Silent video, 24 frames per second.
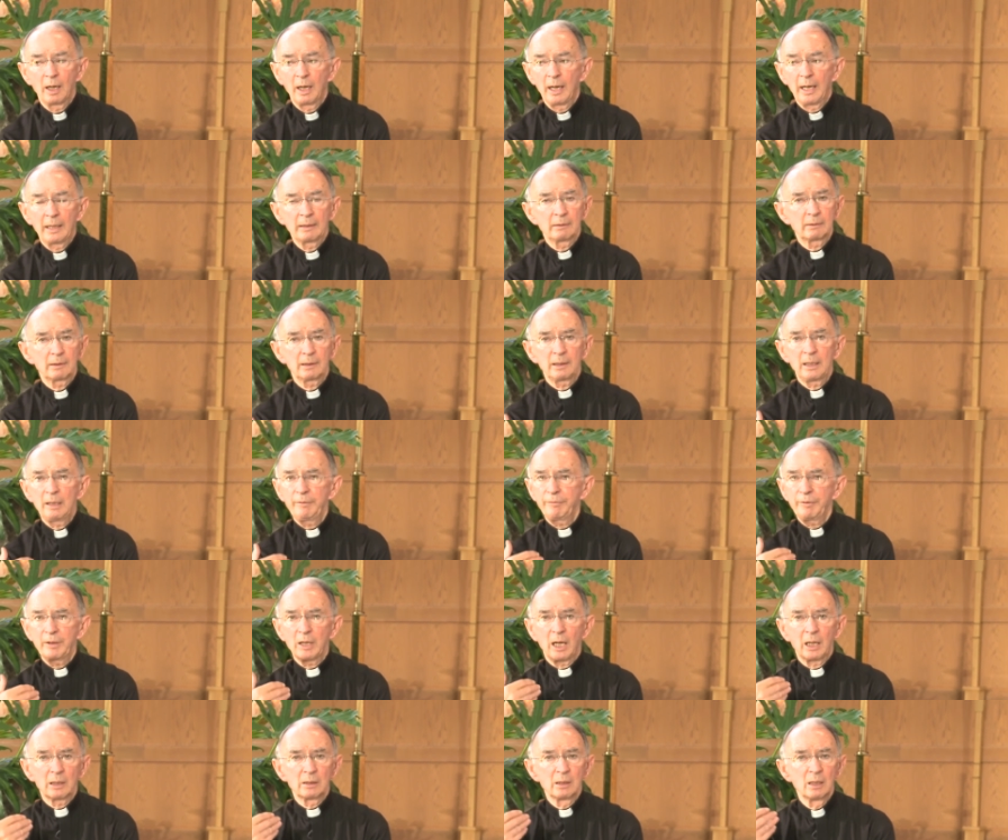and
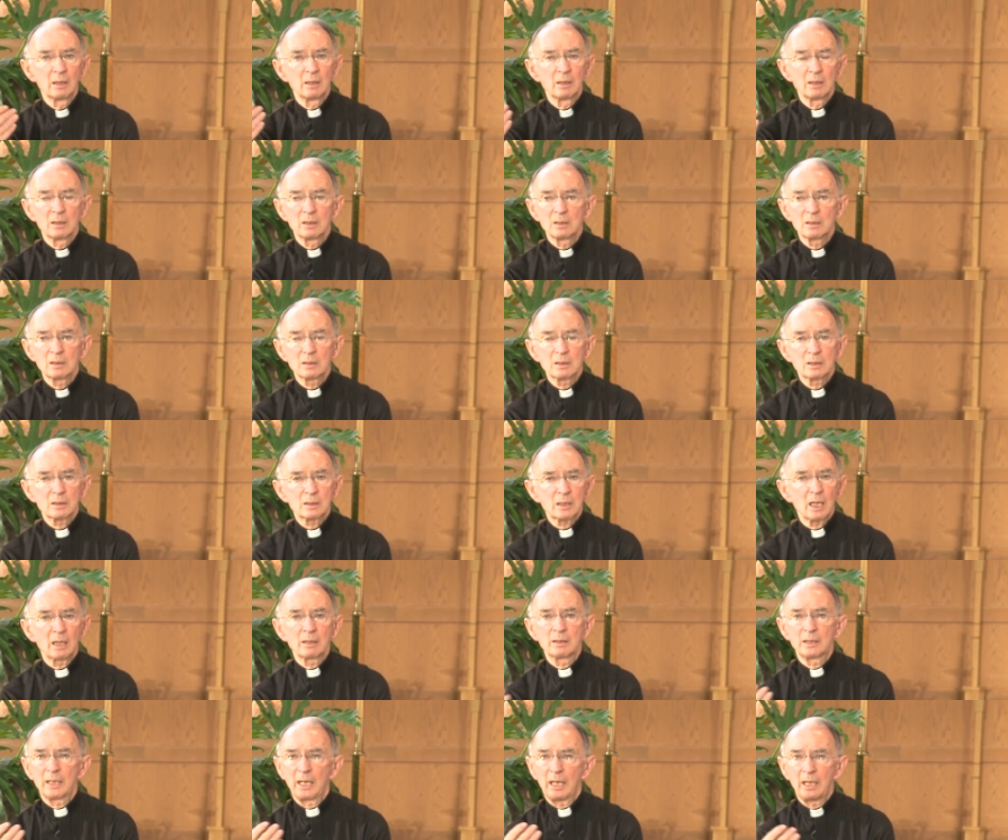even on
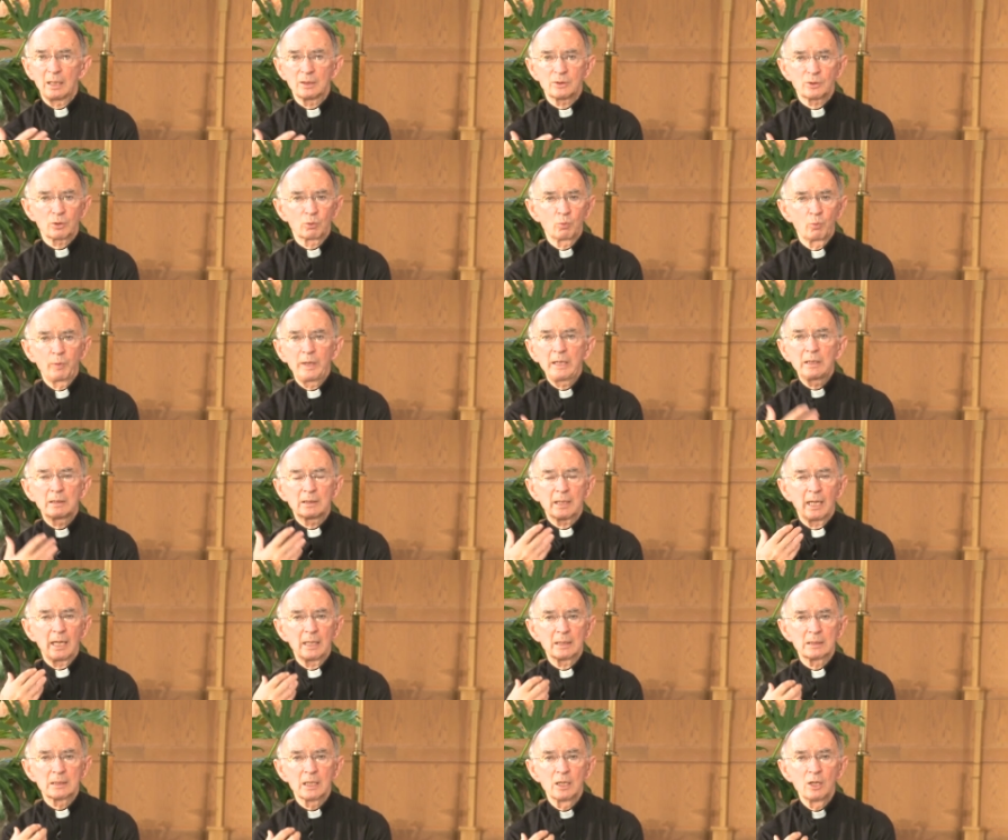Sundays or
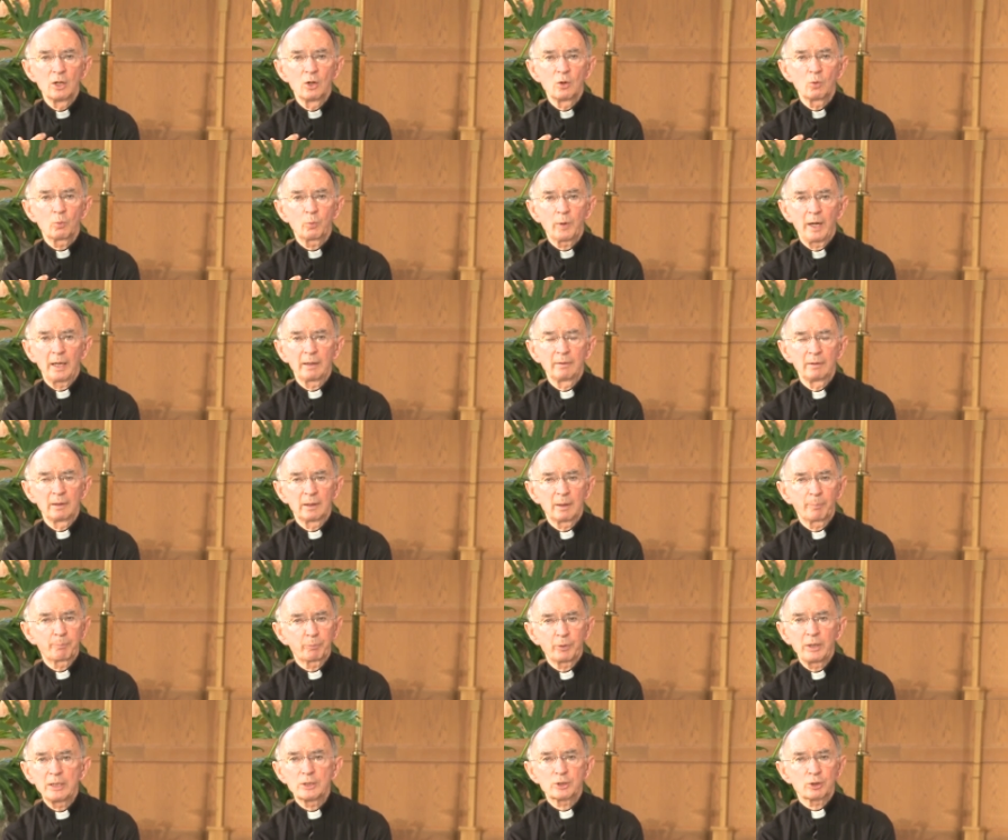weekdays when the
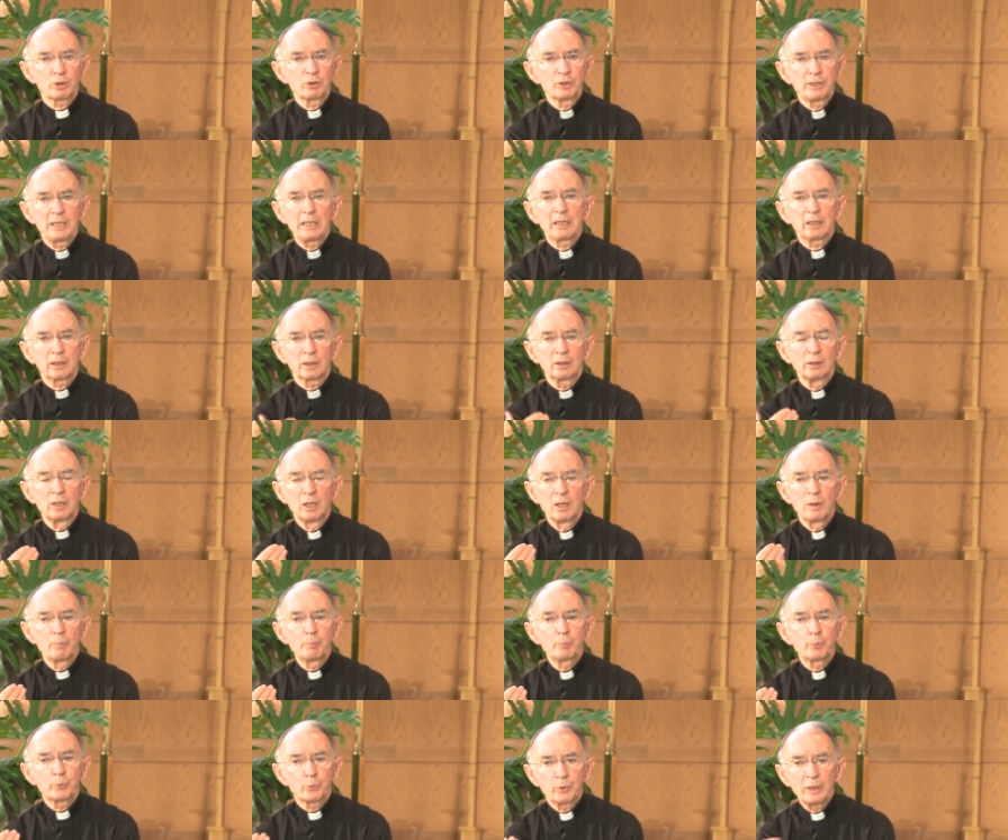priest or deacon
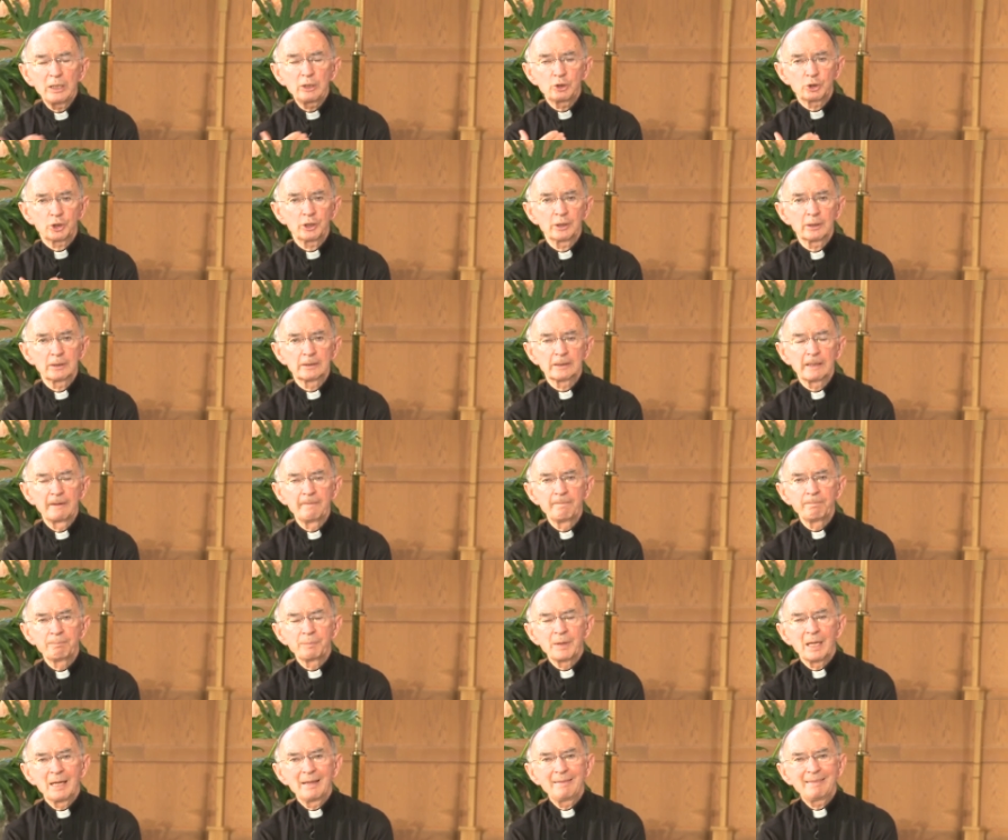preaches,
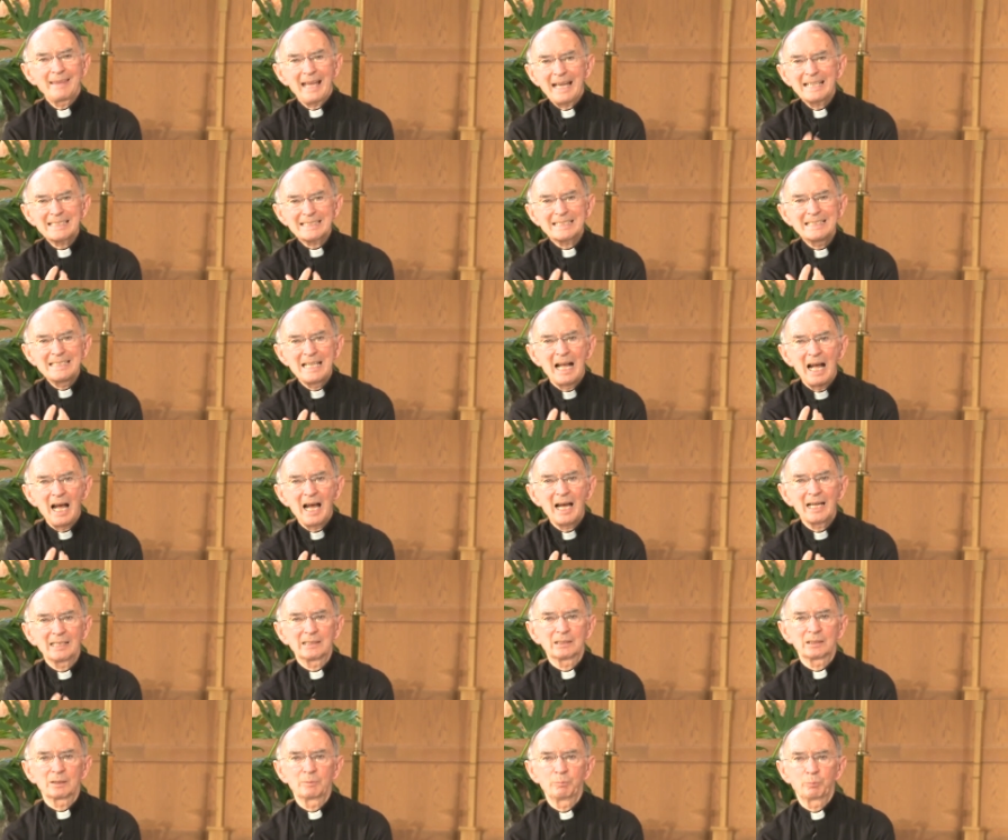that's
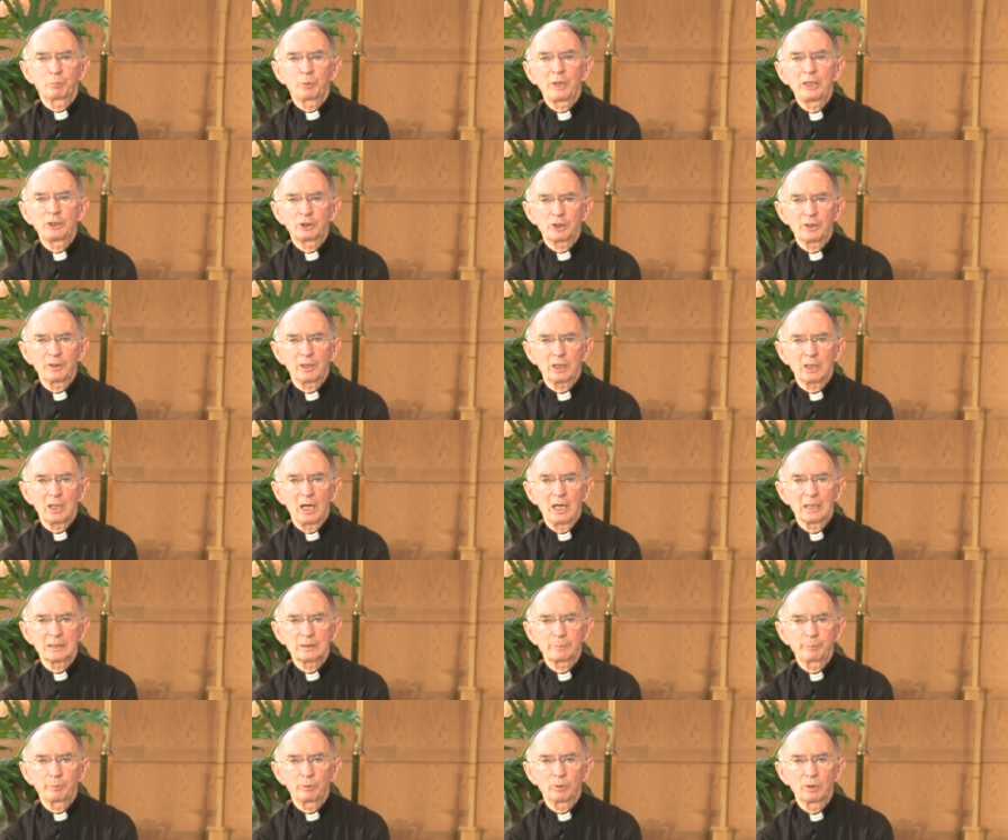not preaching the
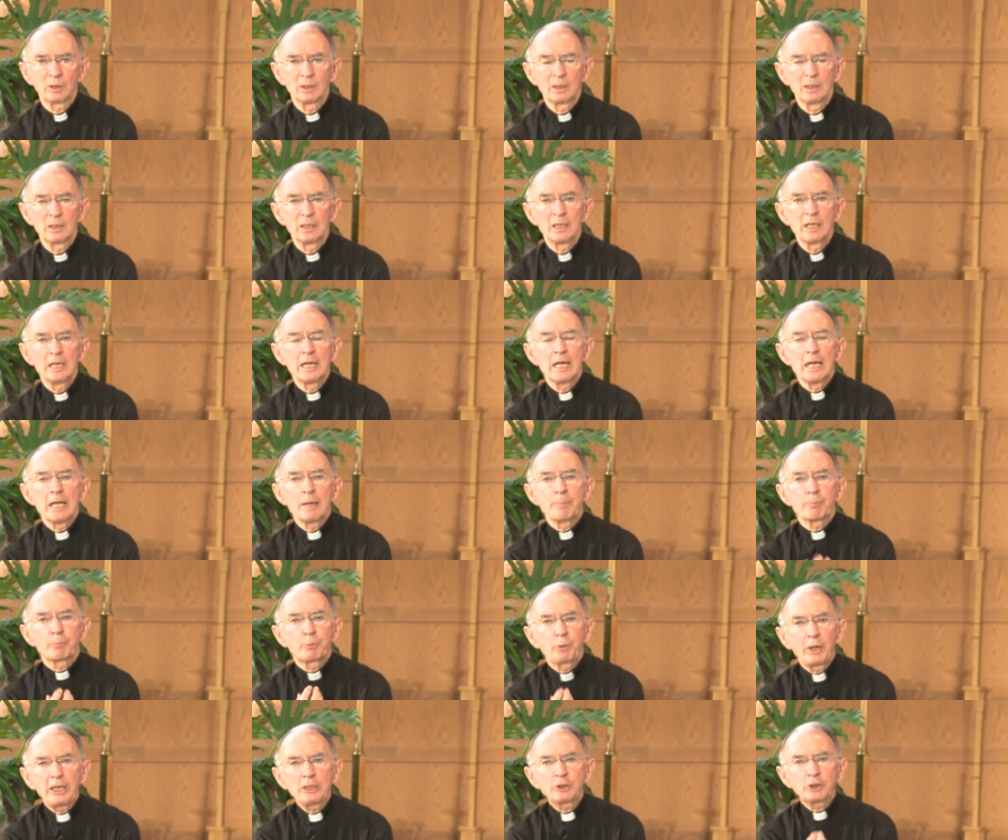gospel.
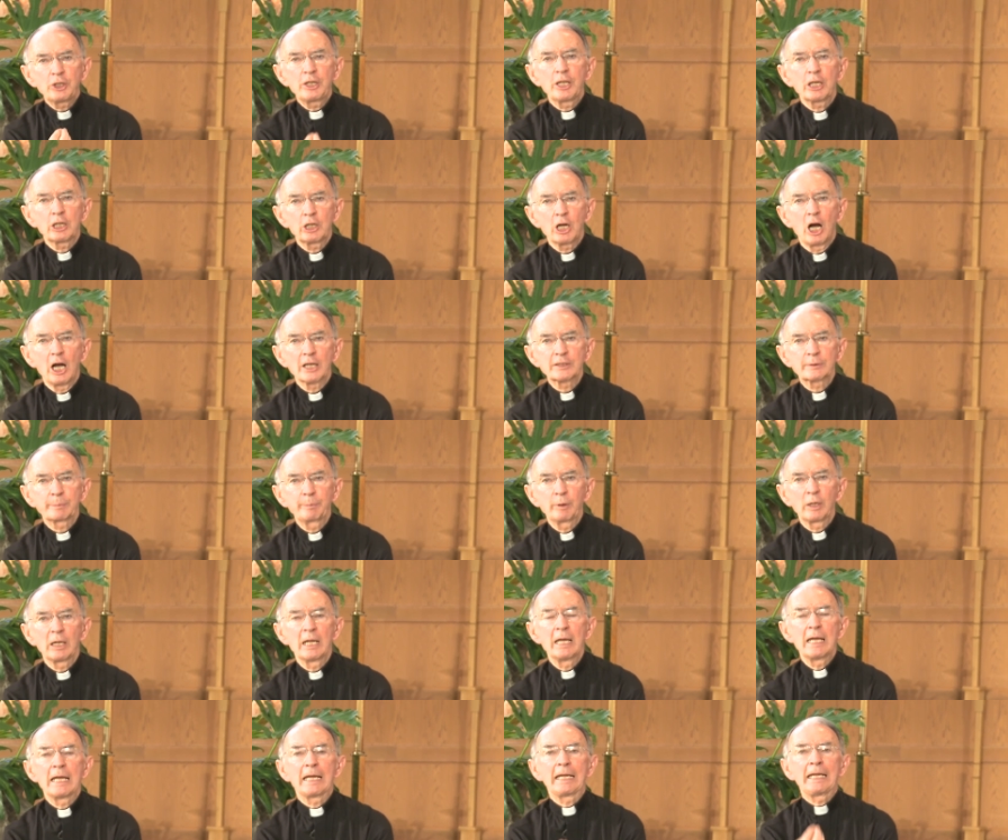Preaching the
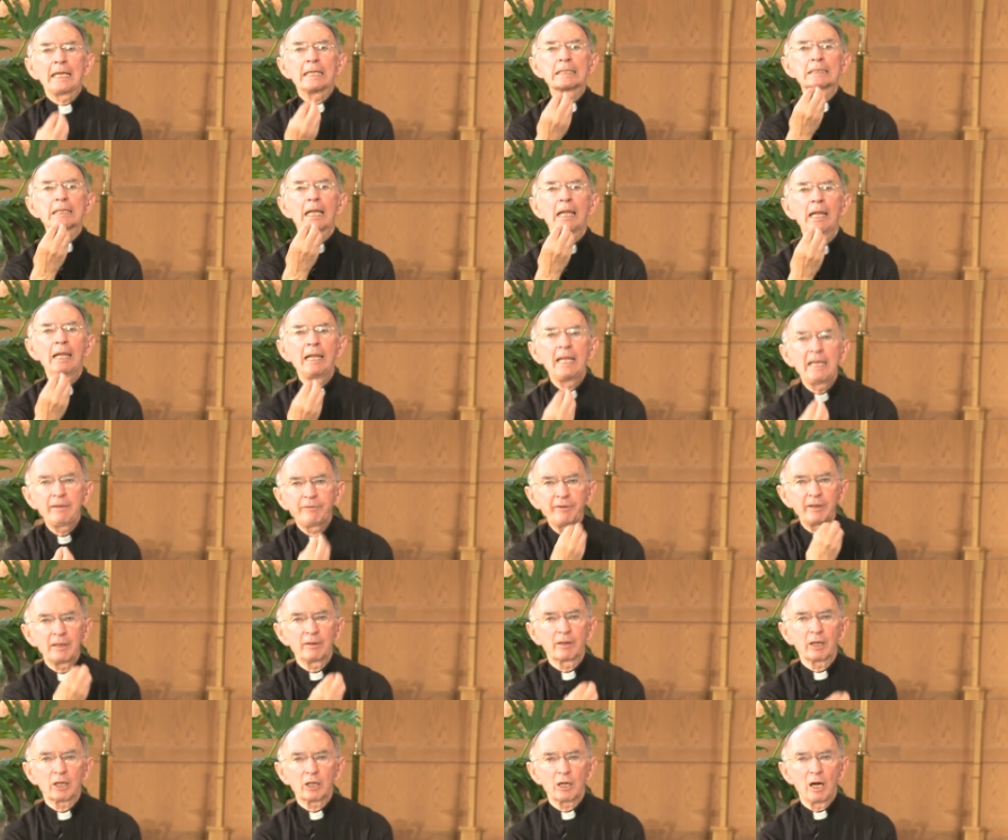gospel is
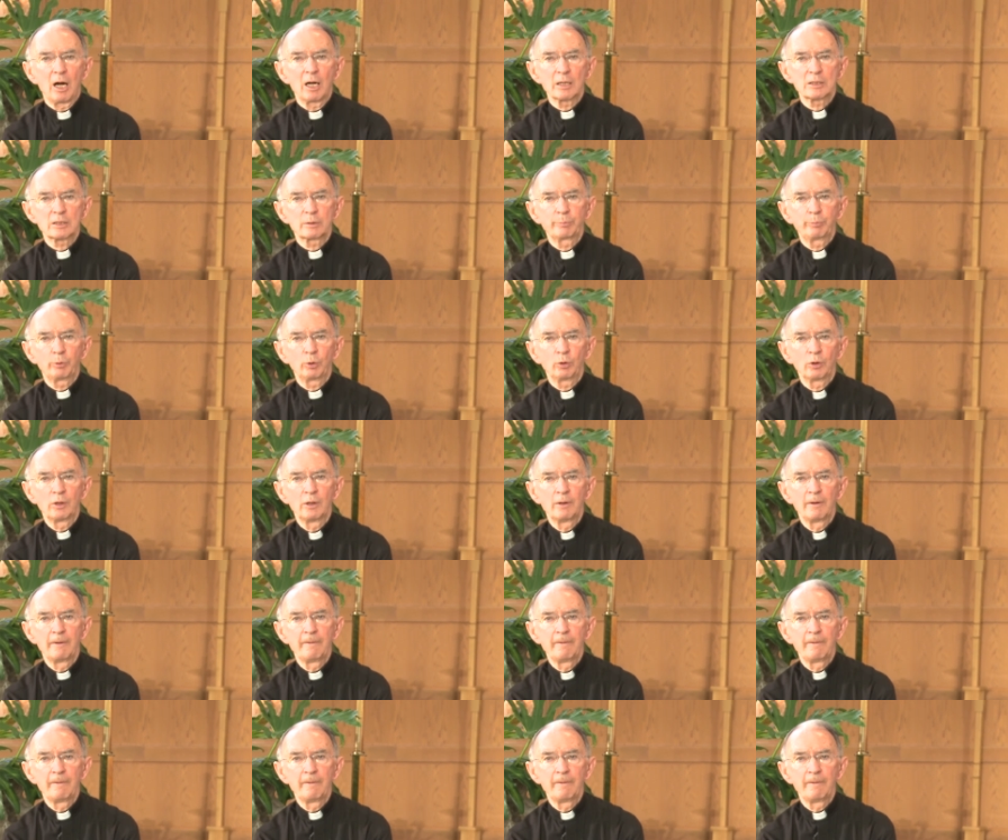living the gospel.